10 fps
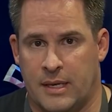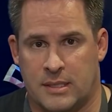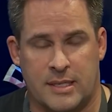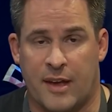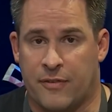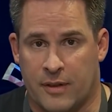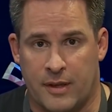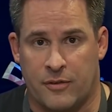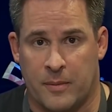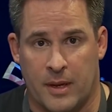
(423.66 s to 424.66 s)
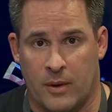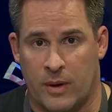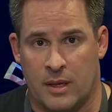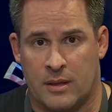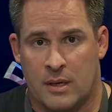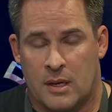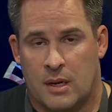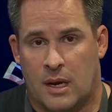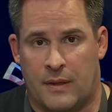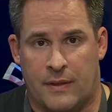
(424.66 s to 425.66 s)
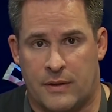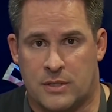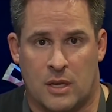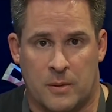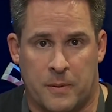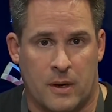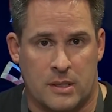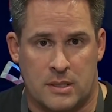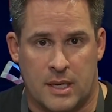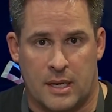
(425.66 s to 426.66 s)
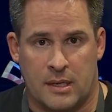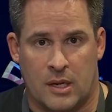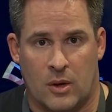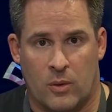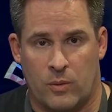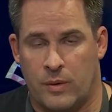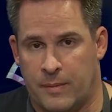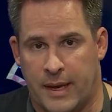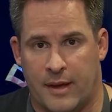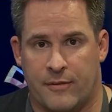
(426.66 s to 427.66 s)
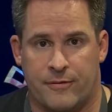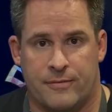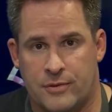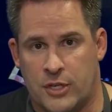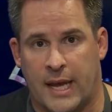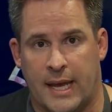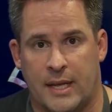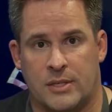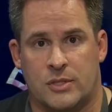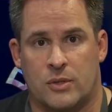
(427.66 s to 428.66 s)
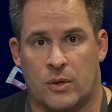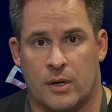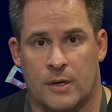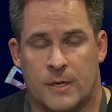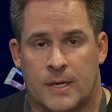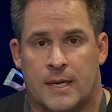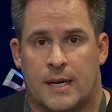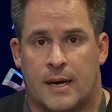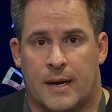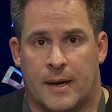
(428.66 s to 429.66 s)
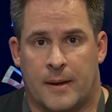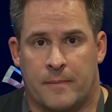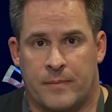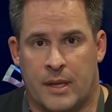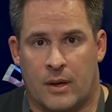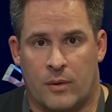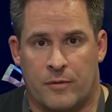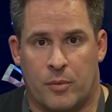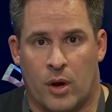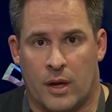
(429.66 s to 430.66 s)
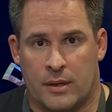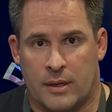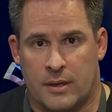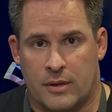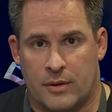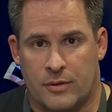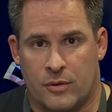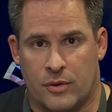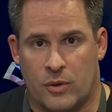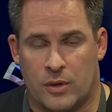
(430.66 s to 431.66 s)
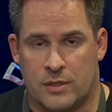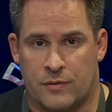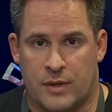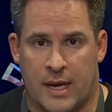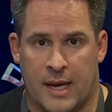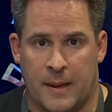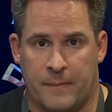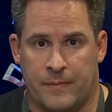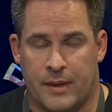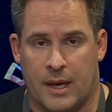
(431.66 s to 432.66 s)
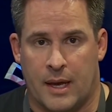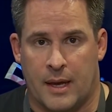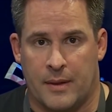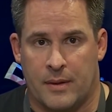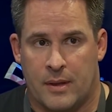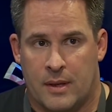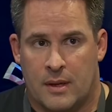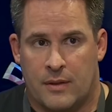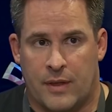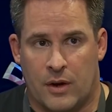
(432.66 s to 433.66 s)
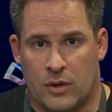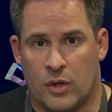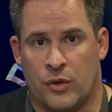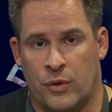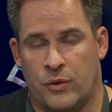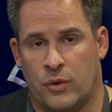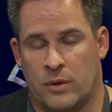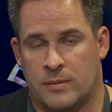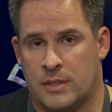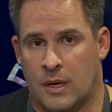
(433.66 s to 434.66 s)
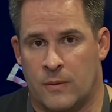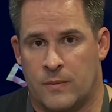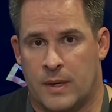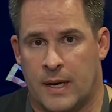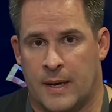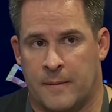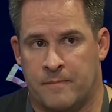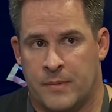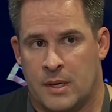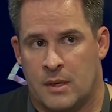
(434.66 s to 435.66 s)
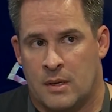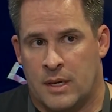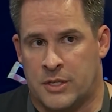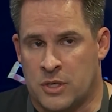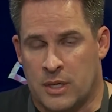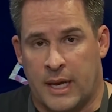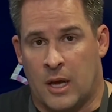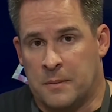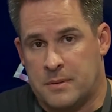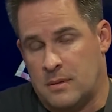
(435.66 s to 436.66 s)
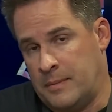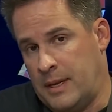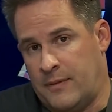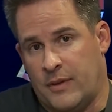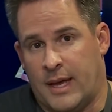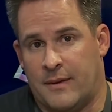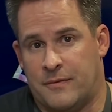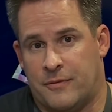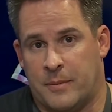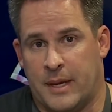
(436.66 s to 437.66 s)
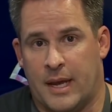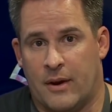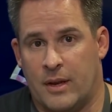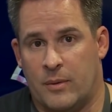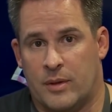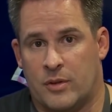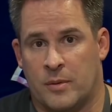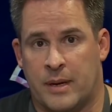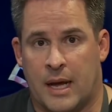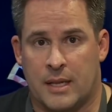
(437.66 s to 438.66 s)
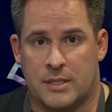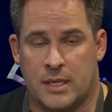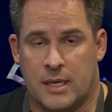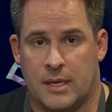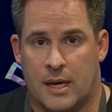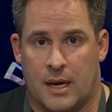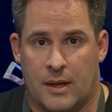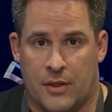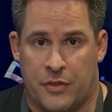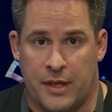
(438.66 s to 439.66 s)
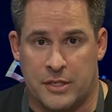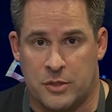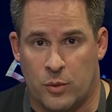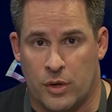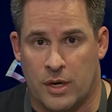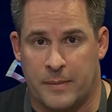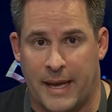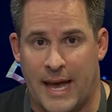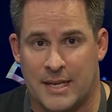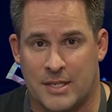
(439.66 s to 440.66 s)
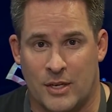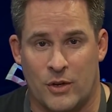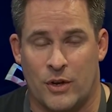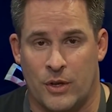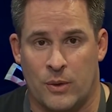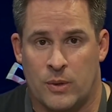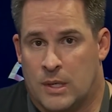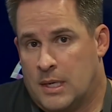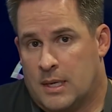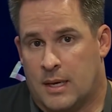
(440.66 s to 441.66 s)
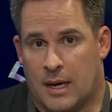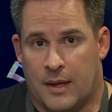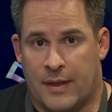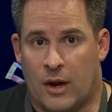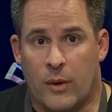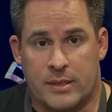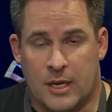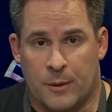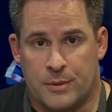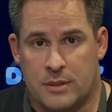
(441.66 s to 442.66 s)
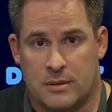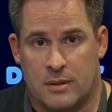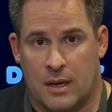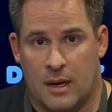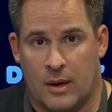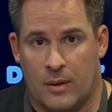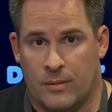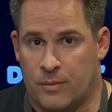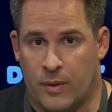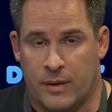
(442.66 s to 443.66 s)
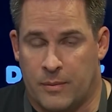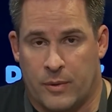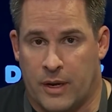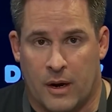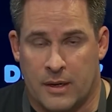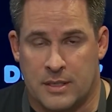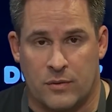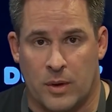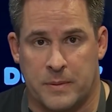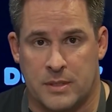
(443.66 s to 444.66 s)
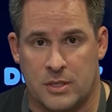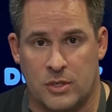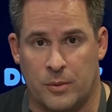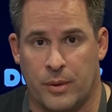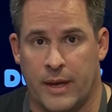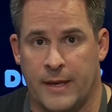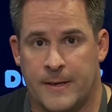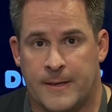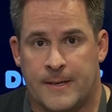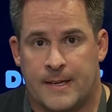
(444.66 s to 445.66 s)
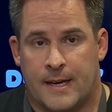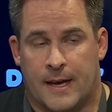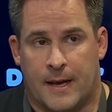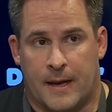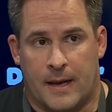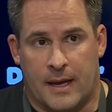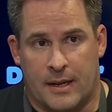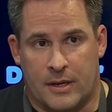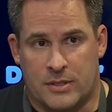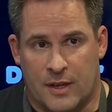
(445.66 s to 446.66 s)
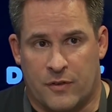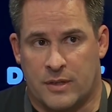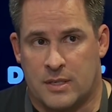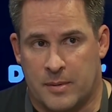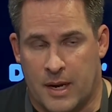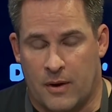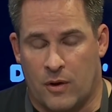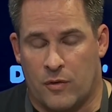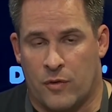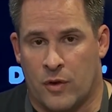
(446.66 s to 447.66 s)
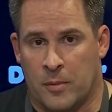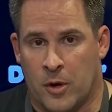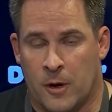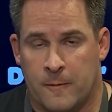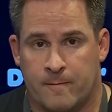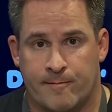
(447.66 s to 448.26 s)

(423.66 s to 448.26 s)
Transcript: he's definitely familiar with, and then there's other parts that you know we may have changed or um, you know, we've broadened through the course of time uh, that are a little new to them. So um, it certainly helps. I mean, if you have familiarity with terminology, uh, the things that we're going to be asking you to do, uh, that always helps, uh, what, regardless of what position you play. Uh, and there's definitely some carryover for Lamar.